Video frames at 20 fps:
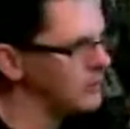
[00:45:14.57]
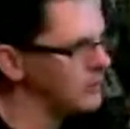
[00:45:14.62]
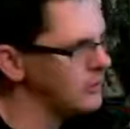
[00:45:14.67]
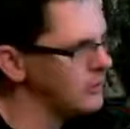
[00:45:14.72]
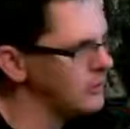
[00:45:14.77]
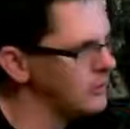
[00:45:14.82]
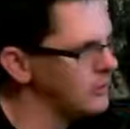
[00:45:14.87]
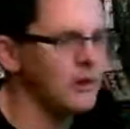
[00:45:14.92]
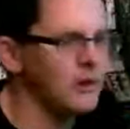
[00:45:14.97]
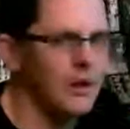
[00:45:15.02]

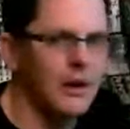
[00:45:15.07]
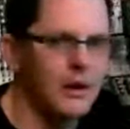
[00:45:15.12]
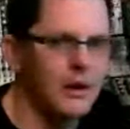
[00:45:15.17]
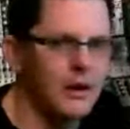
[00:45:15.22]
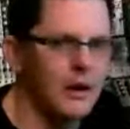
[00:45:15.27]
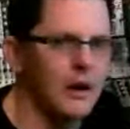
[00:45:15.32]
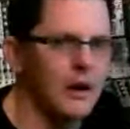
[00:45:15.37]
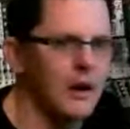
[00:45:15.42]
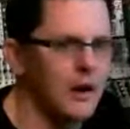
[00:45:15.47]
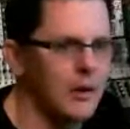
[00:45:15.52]
like
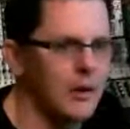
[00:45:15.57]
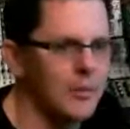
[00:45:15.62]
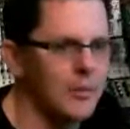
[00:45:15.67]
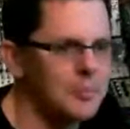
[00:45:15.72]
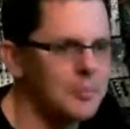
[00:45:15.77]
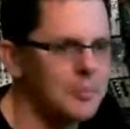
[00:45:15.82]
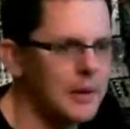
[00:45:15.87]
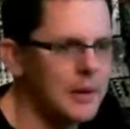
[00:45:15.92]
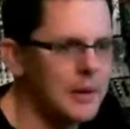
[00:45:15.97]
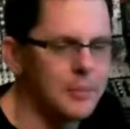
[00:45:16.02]

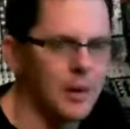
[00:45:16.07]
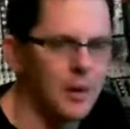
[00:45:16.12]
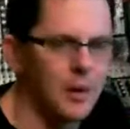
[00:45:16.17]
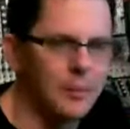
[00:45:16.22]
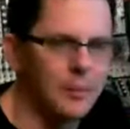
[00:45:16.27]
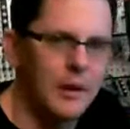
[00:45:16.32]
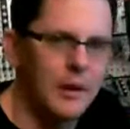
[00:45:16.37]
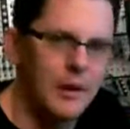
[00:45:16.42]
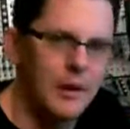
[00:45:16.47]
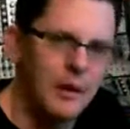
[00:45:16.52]
beat per
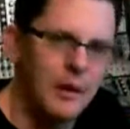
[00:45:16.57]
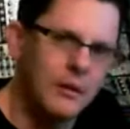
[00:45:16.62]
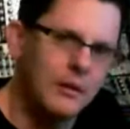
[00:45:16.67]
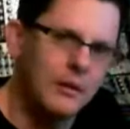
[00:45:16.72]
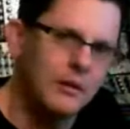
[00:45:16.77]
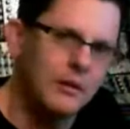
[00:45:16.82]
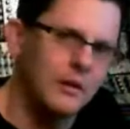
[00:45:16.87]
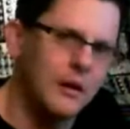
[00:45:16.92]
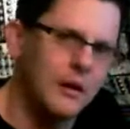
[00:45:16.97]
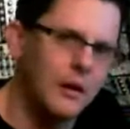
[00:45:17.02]
minute
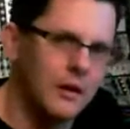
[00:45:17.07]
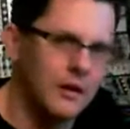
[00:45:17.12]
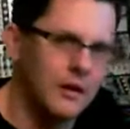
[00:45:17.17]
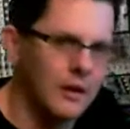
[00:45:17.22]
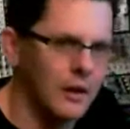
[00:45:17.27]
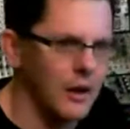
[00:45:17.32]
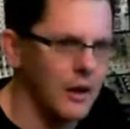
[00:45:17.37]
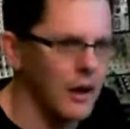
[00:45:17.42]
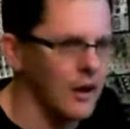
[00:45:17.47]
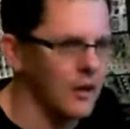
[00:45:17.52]
like
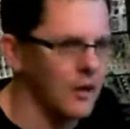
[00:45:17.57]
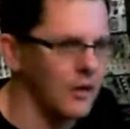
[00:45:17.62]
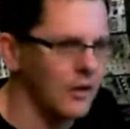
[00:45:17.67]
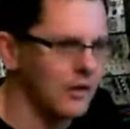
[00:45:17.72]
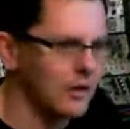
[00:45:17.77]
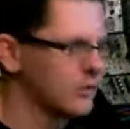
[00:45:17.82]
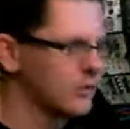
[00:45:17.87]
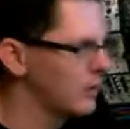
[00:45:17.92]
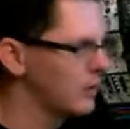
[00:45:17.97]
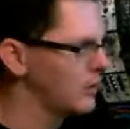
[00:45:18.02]
areas
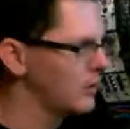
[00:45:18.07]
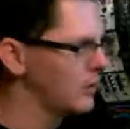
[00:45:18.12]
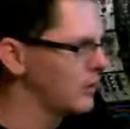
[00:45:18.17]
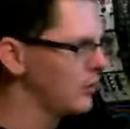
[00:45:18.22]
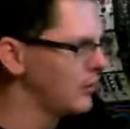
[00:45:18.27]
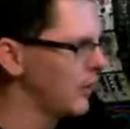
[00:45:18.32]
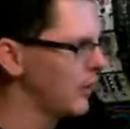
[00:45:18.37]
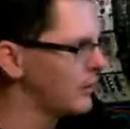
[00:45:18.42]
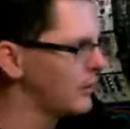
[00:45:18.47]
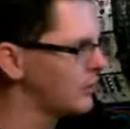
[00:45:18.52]
that you're
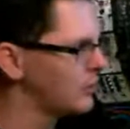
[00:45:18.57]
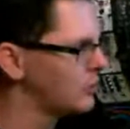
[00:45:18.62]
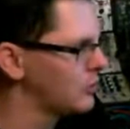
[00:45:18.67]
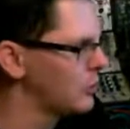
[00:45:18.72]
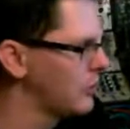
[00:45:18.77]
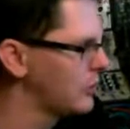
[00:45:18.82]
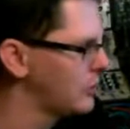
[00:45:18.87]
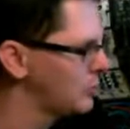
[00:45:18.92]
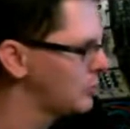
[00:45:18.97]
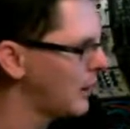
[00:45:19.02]
finding
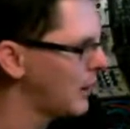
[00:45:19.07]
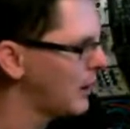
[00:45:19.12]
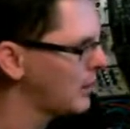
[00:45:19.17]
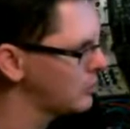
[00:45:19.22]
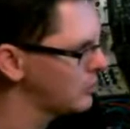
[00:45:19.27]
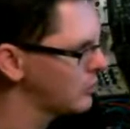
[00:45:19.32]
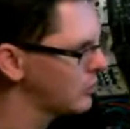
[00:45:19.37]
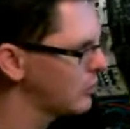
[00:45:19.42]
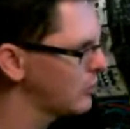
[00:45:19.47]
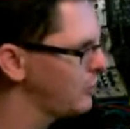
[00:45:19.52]
sweet spots
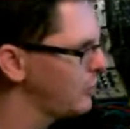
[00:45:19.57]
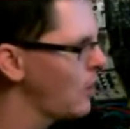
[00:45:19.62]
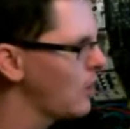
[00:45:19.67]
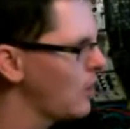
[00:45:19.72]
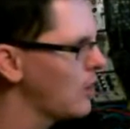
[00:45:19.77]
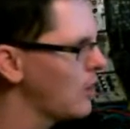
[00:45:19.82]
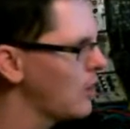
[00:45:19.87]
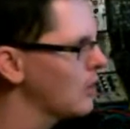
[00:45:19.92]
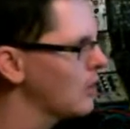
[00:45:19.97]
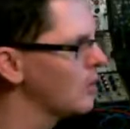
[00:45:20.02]
so
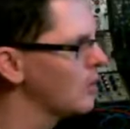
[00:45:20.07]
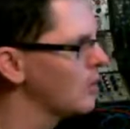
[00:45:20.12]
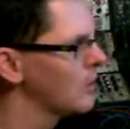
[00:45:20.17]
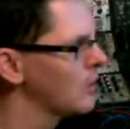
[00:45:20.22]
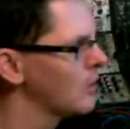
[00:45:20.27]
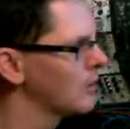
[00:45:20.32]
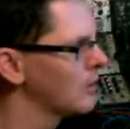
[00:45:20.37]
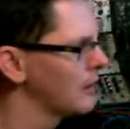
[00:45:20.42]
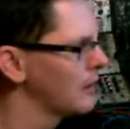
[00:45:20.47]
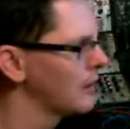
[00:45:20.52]
far, or
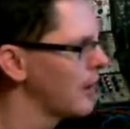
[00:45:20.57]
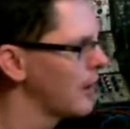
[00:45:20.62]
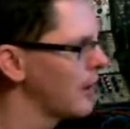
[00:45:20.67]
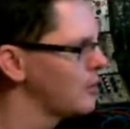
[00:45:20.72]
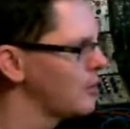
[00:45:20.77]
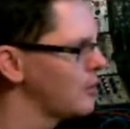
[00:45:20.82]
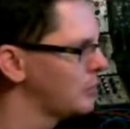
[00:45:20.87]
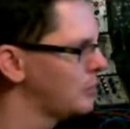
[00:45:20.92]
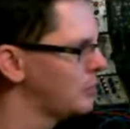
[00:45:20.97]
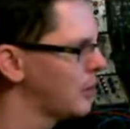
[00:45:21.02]
like have you
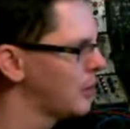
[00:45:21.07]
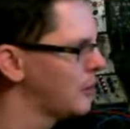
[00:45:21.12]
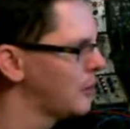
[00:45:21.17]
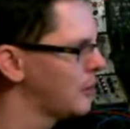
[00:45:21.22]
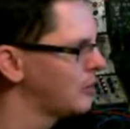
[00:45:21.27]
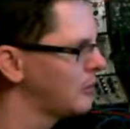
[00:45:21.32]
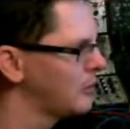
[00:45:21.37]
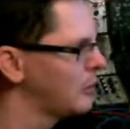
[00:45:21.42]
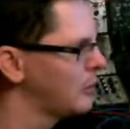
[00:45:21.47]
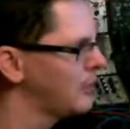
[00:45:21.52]

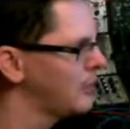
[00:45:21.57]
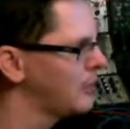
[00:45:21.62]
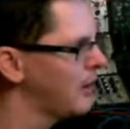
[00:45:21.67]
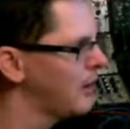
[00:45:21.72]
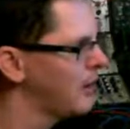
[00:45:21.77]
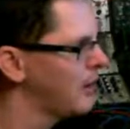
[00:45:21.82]
experimented with that?